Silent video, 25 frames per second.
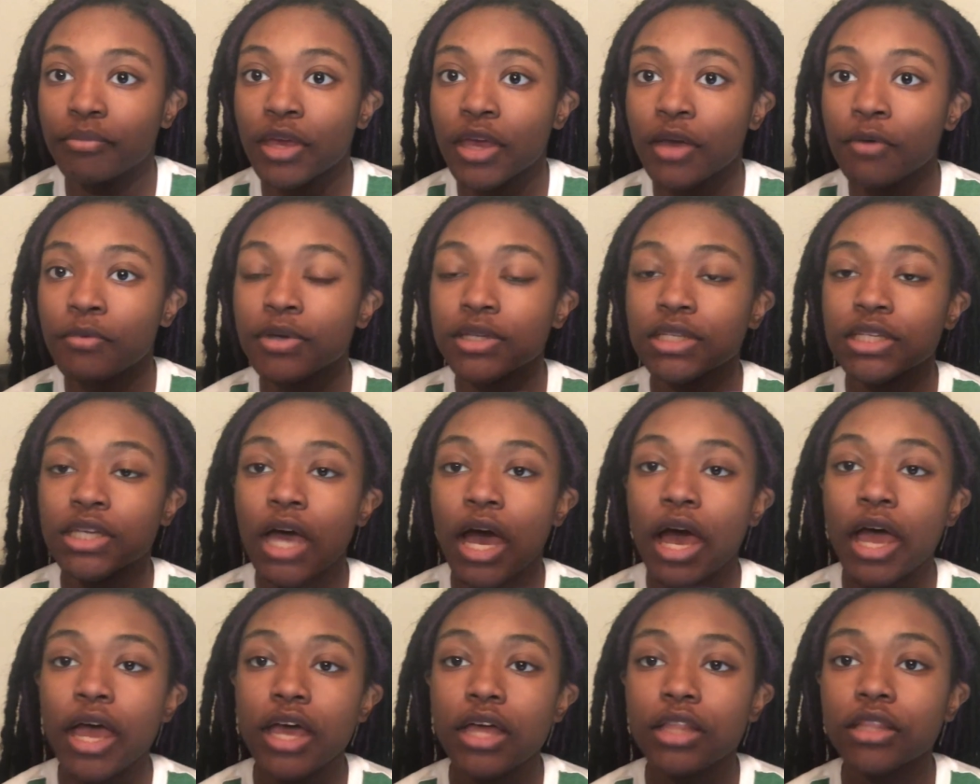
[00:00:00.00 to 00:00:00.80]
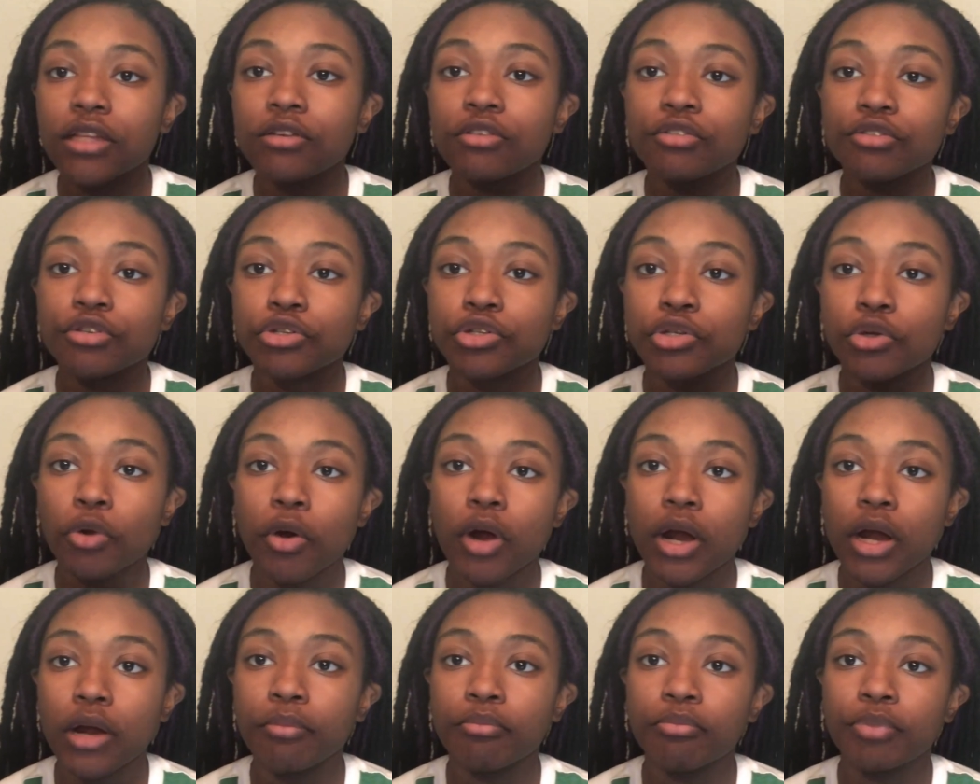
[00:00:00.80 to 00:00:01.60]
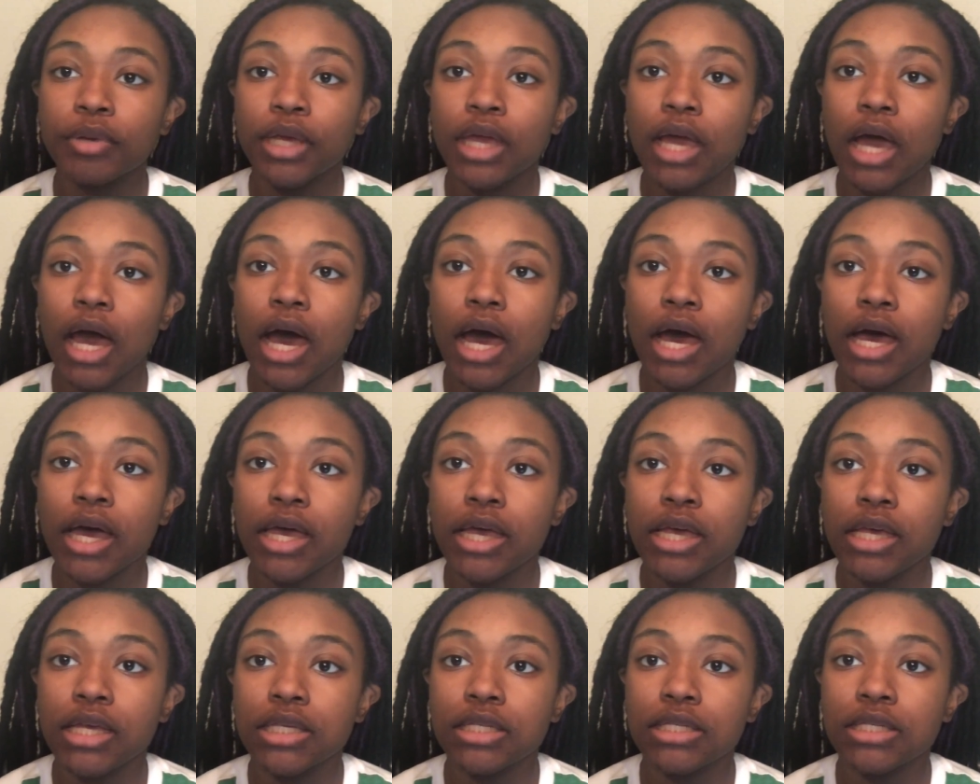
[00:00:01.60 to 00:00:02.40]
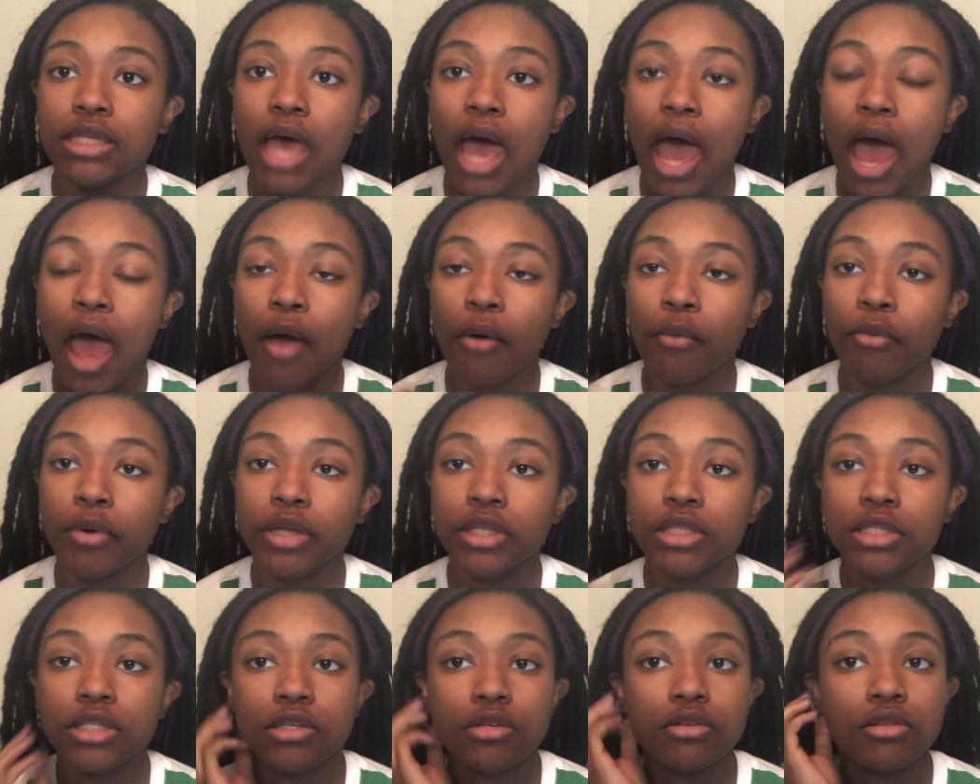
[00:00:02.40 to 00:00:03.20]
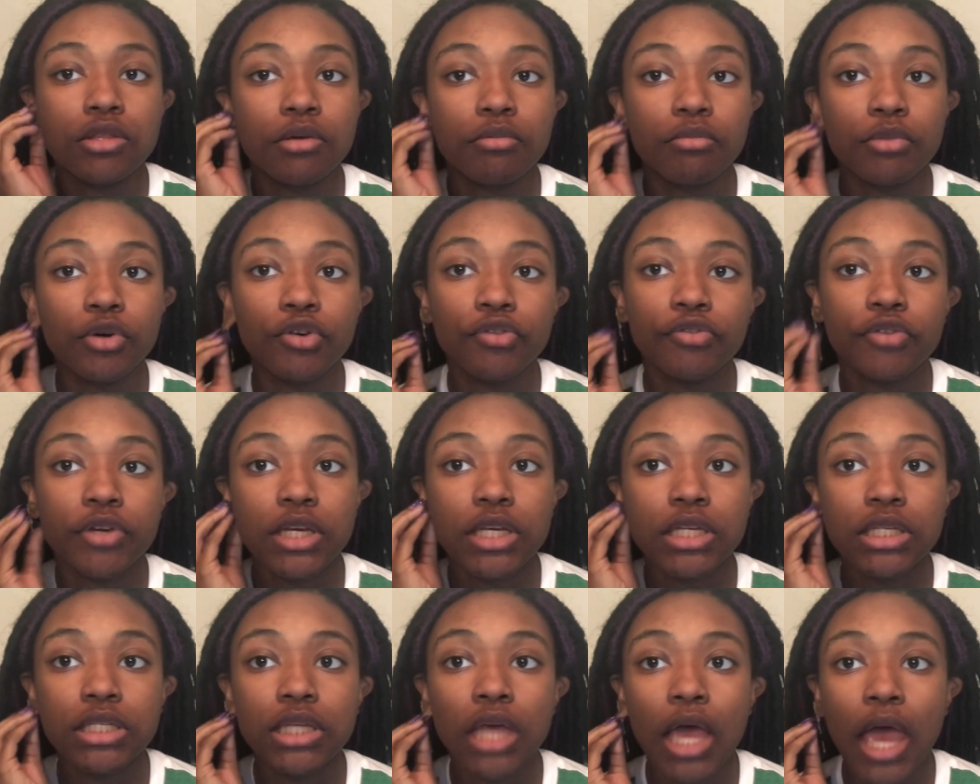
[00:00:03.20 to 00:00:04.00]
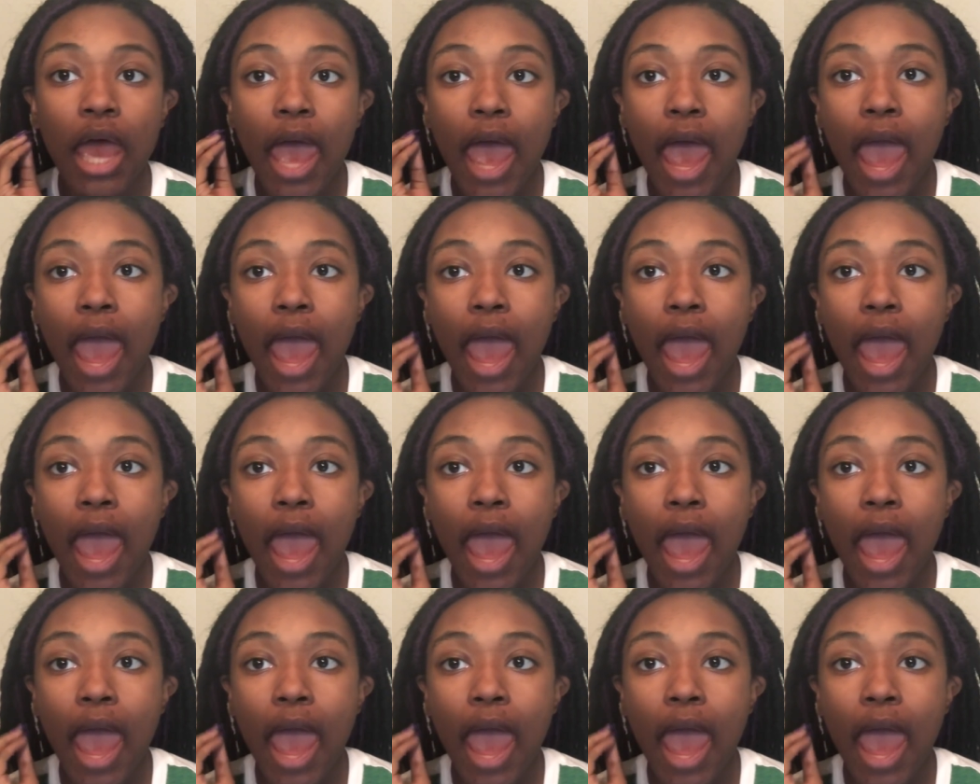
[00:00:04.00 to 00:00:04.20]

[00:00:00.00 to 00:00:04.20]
it was cut a little short because I went to the movies